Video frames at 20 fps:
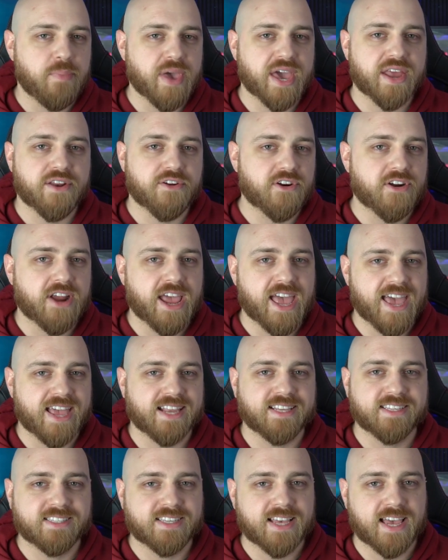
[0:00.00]
better
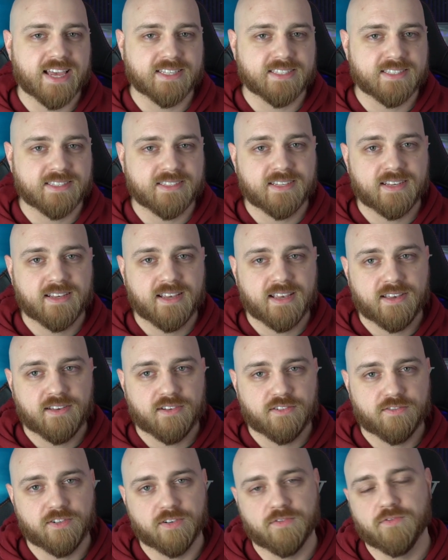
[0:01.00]
headsets
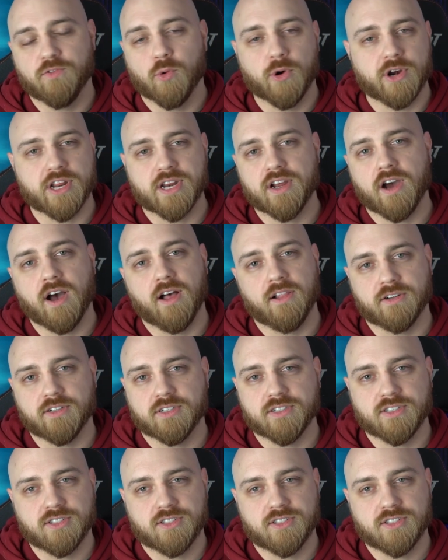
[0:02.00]
for $40,